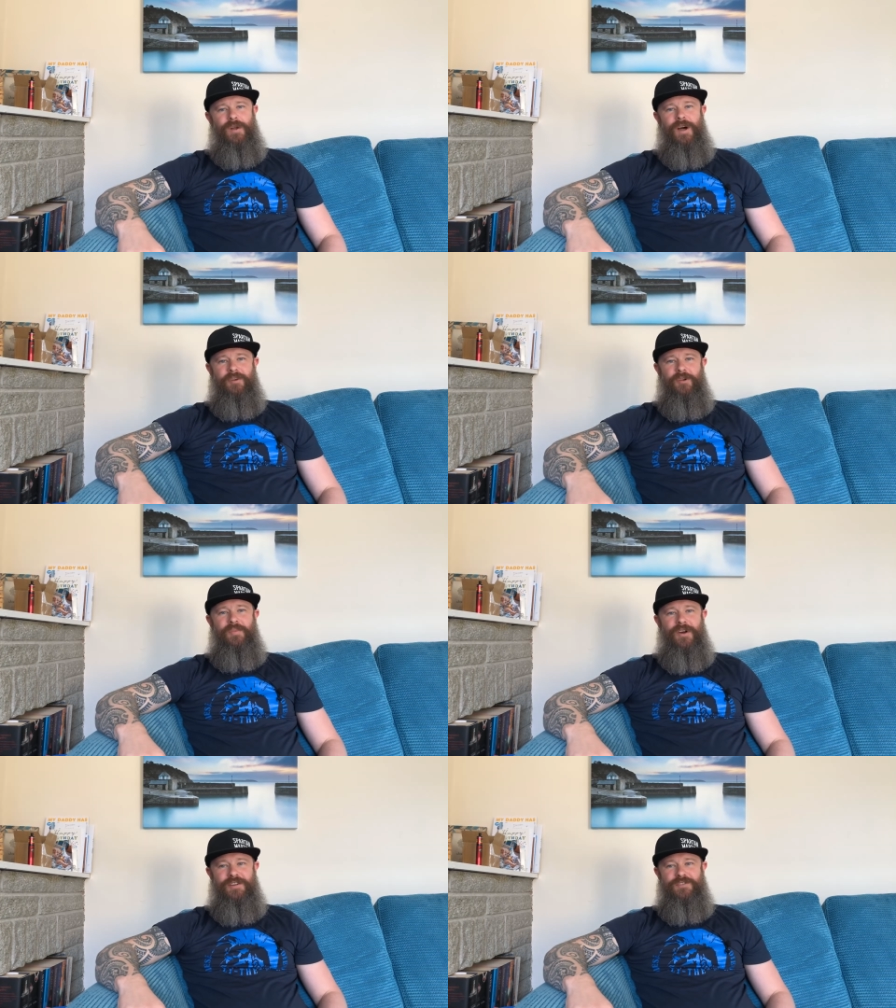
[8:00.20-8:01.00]
I'm going to
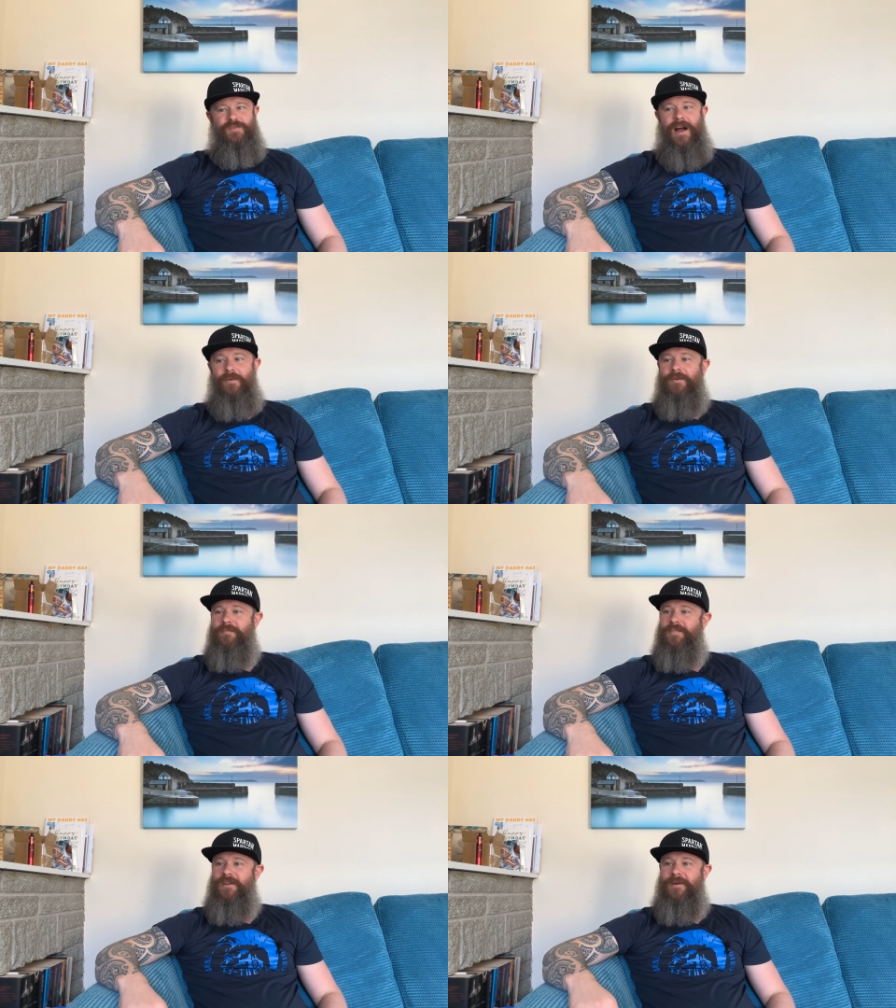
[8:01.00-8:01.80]
put in as well.
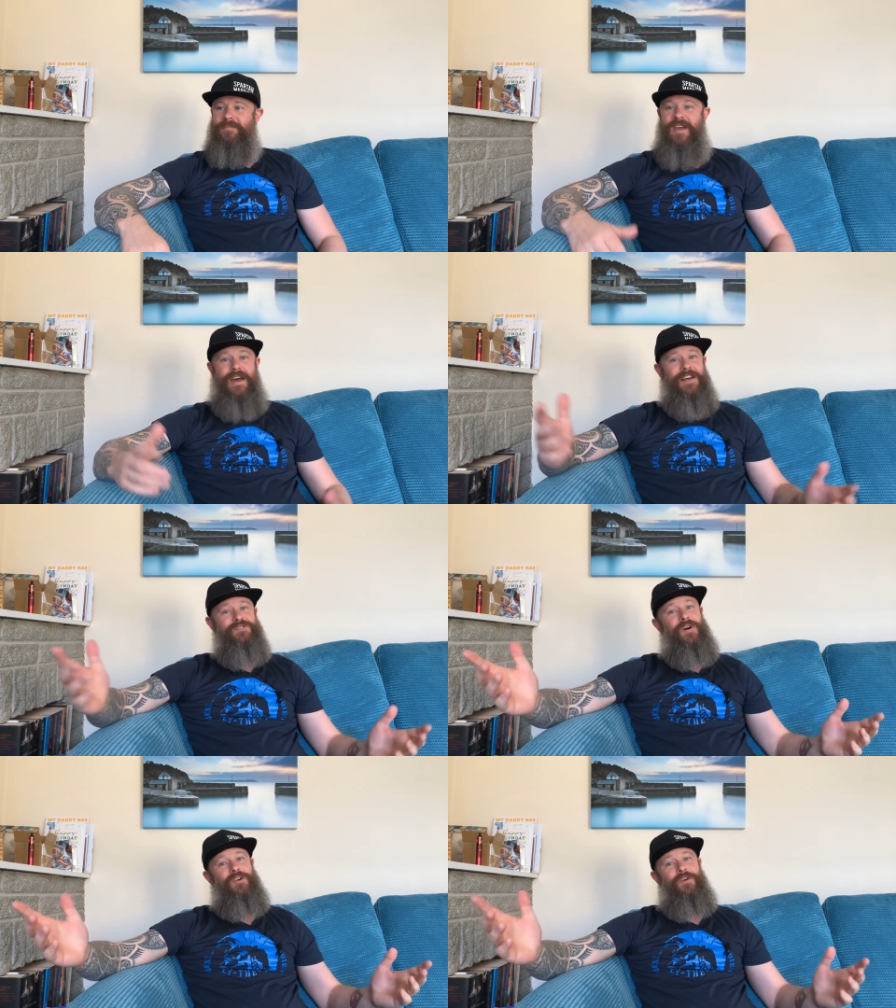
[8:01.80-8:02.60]
But um, yeah, that's
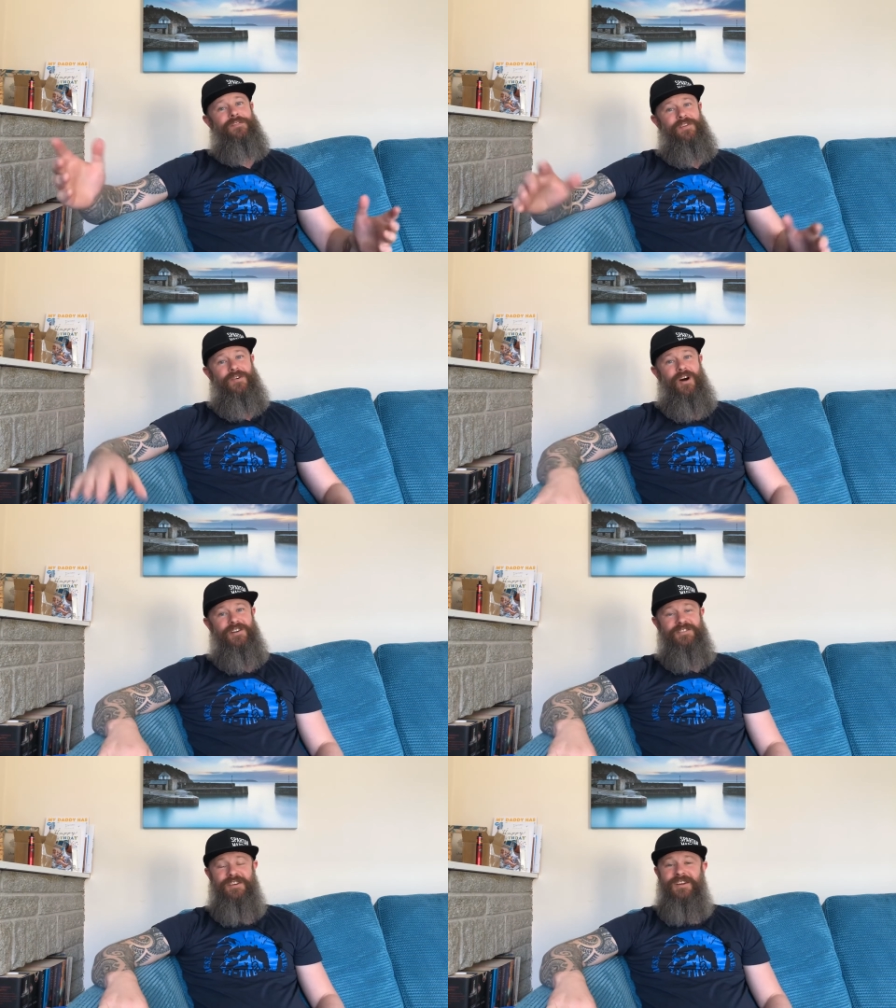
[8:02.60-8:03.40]
what I got for you
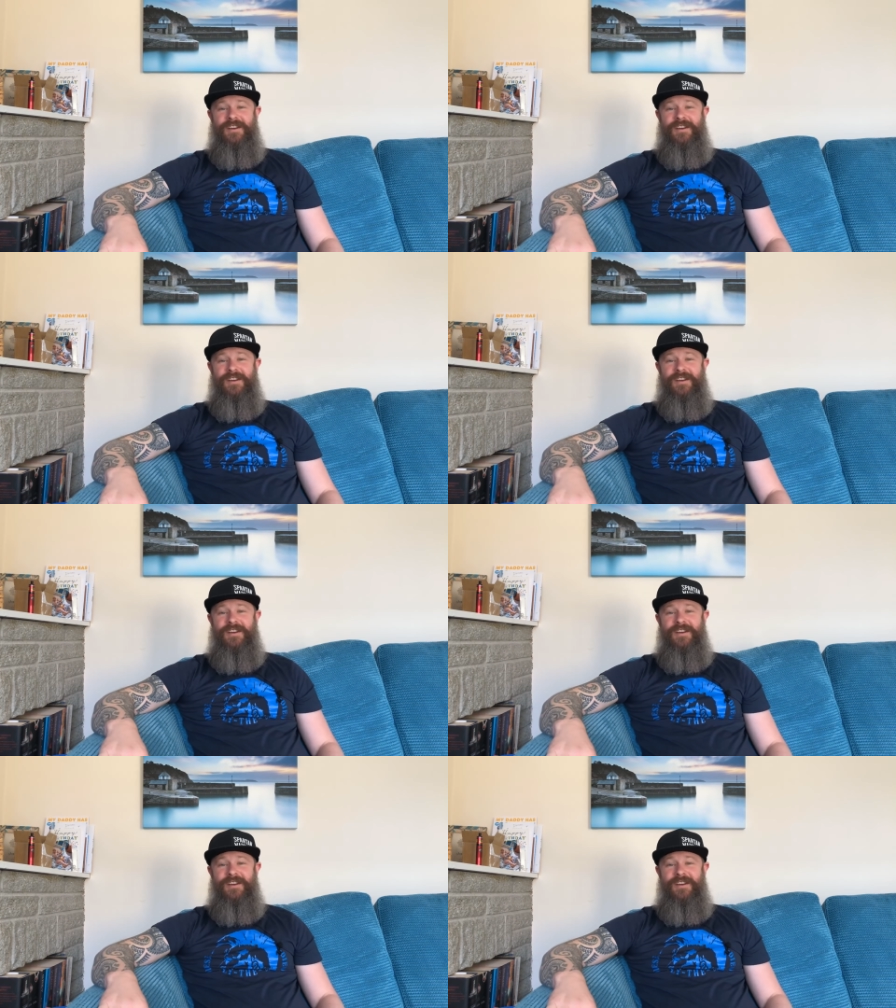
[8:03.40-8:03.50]
guys.